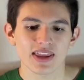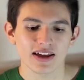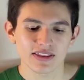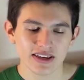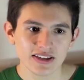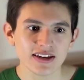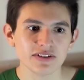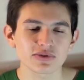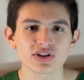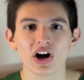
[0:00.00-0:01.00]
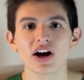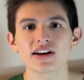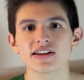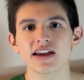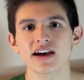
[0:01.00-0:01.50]
He was
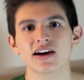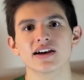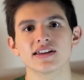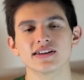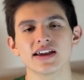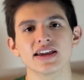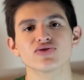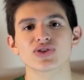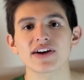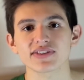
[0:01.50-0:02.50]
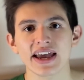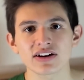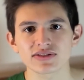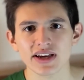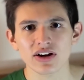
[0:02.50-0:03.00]
on a draft
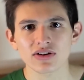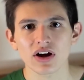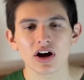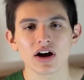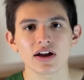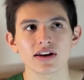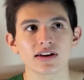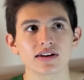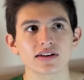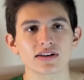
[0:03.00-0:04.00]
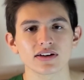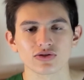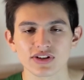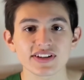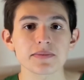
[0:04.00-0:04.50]
countdown
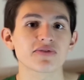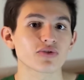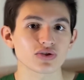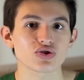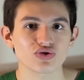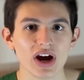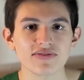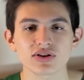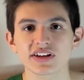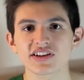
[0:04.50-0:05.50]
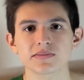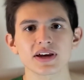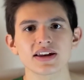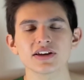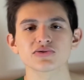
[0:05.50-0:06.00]
or the day before the draft on
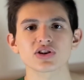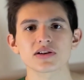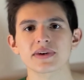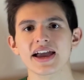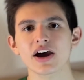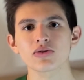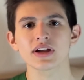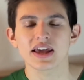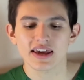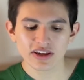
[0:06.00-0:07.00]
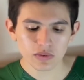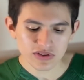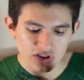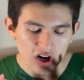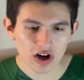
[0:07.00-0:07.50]
ESPN, and he was talking about how he
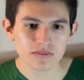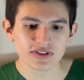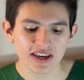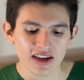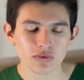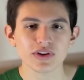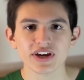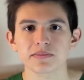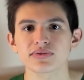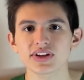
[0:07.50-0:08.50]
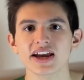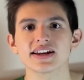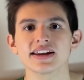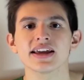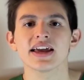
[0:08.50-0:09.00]
always comes in with a
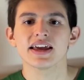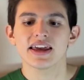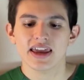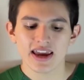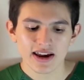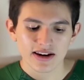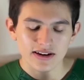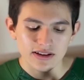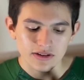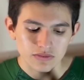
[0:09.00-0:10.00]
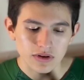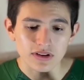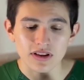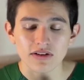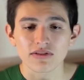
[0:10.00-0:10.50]
plan, and
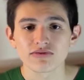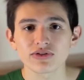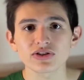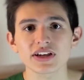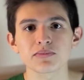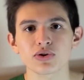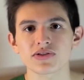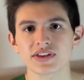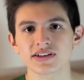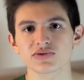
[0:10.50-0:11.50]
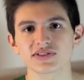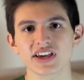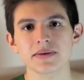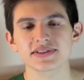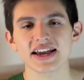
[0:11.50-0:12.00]
the really important thing to his
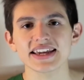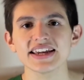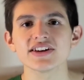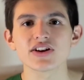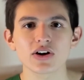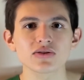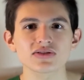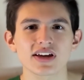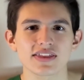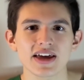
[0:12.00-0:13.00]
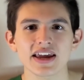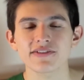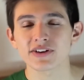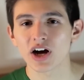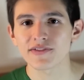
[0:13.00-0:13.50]
game is that he knows that
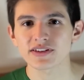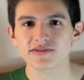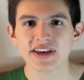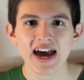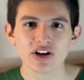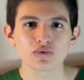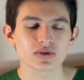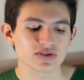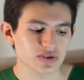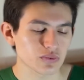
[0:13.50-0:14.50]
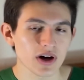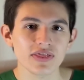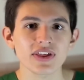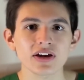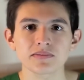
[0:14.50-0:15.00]
if an offensive tackle will do one
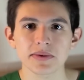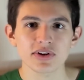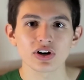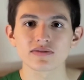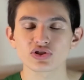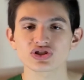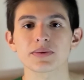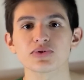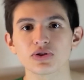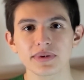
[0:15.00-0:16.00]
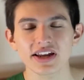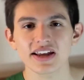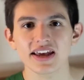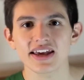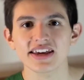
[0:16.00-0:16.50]
thing, maybe overstep a little bit,
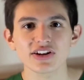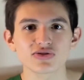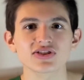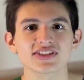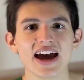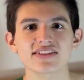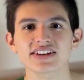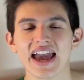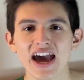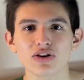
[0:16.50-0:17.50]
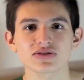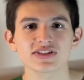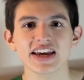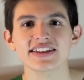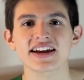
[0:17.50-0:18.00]
he knows exactly how to
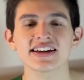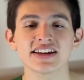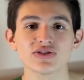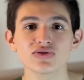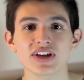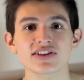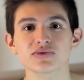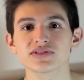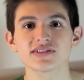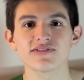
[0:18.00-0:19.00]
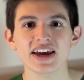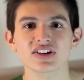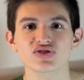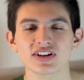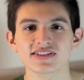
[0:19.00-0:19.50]
take that and use that to his
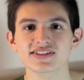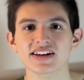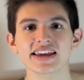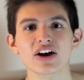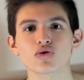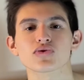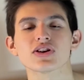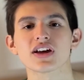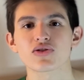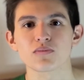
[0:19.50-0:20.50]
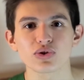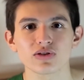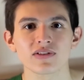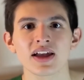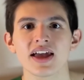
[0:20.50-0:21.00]
advantage and instead counter with another
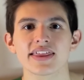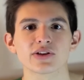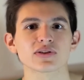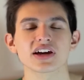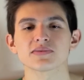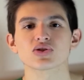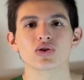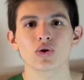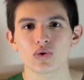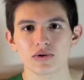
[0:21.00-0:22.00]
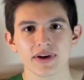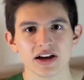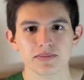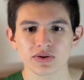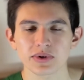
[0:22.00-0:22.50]
move that will get him to the
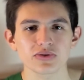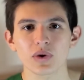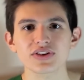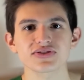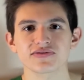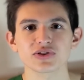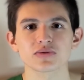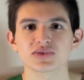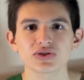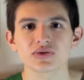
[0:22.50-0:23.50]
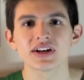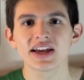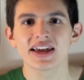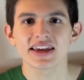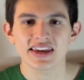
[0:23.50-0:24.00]
quarterback. But when you watch his film too,
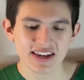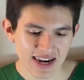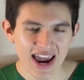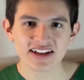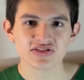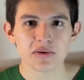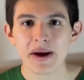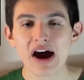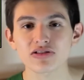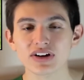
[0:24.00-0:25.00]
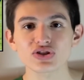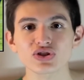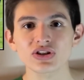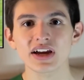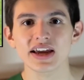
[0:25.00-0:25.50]
he can act as a power
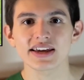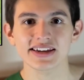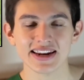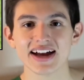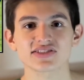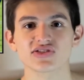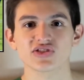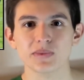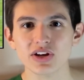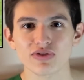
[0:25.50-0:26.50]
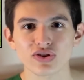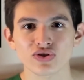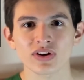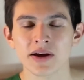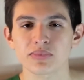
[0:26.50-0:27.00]
rusher, he can act as a speed
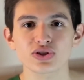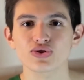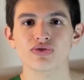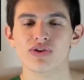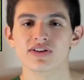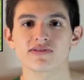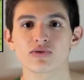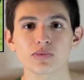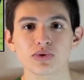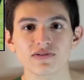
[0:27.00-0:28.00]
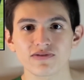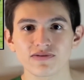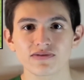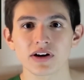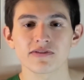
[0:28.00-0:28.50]
rusher. I'm pretty sure he ran a
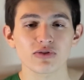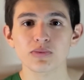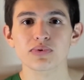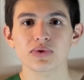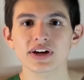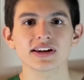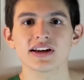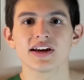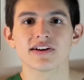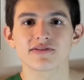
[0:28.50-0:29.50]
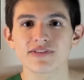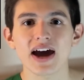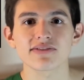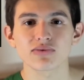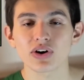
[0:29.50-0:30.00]

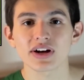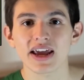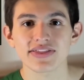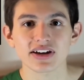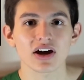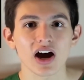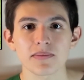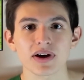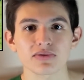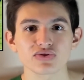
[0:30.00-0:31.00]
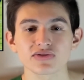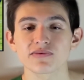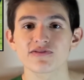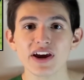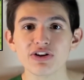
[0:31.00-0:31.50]
4.51 at the combine, which is
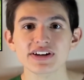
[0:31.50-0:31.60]
very